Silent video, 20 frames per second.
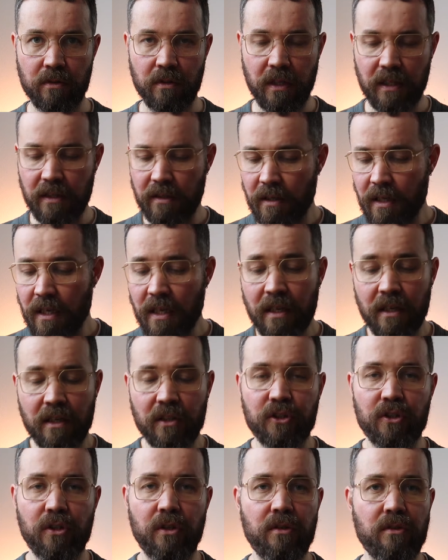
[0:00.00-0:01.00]
Like,
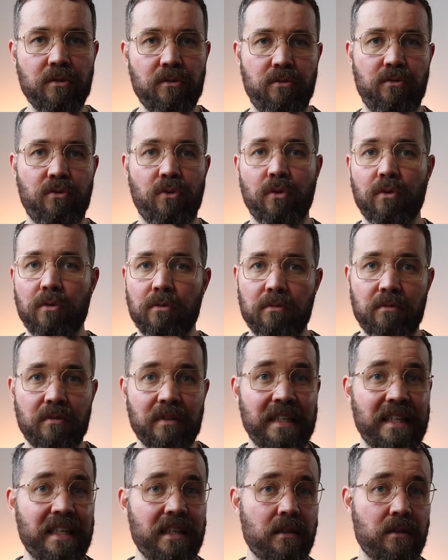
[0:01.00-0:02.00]
shirts don't
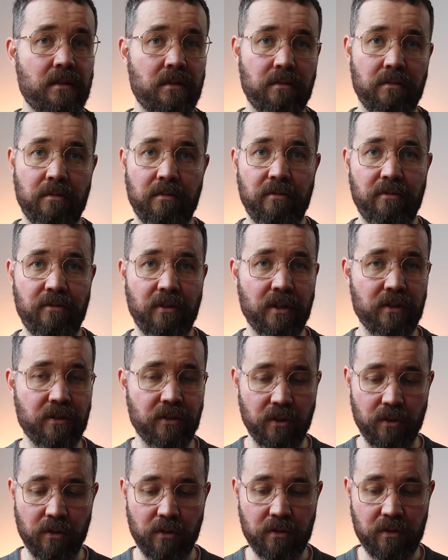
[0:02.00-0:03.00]
need front
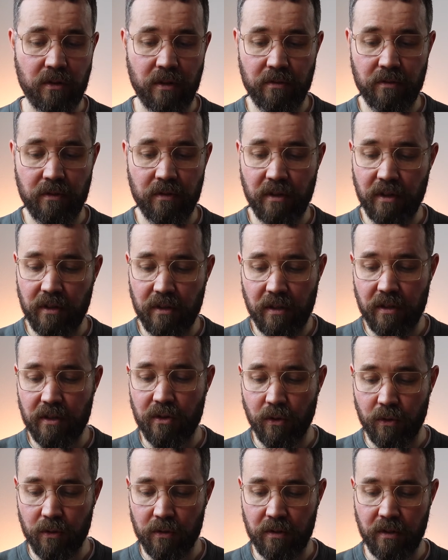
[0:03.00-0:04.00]
yokes. They
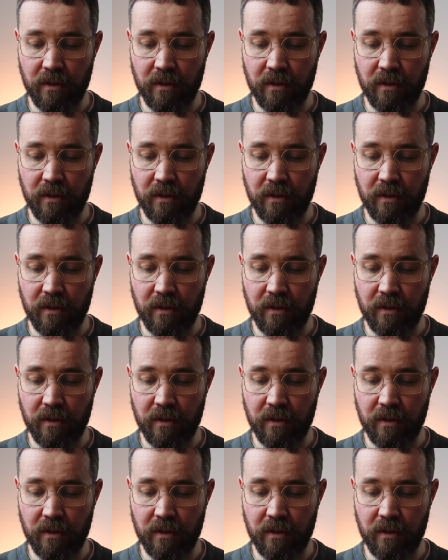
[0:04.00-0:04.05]
don't.